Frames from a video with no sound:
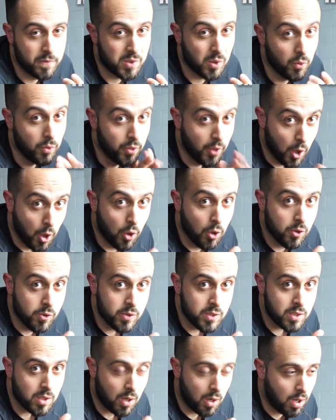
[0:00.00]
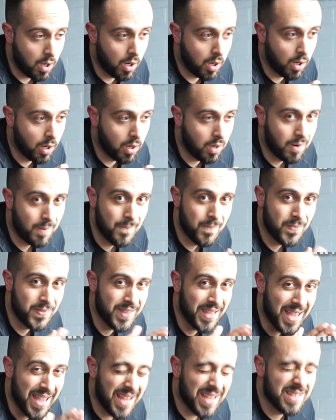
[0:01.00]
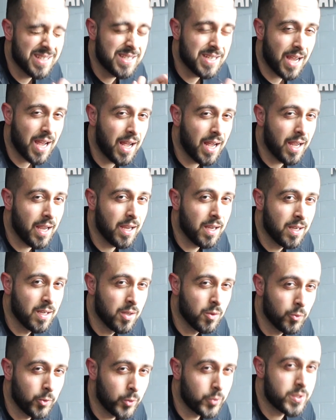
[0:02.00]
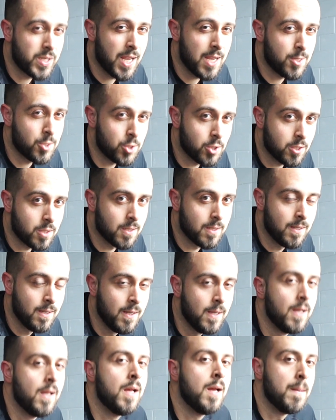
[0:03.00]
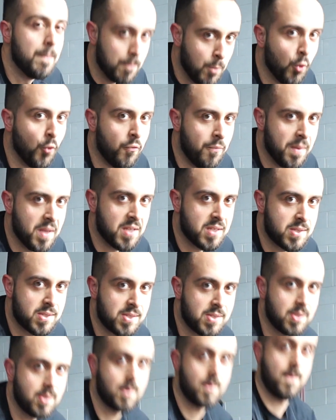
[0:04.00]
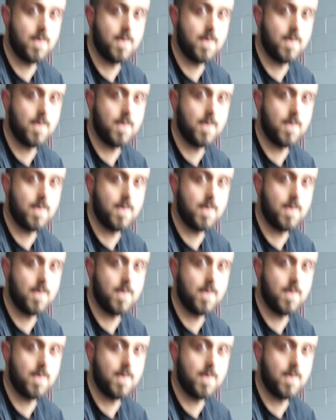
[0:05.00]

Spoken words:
So those are the anti-rotation movements.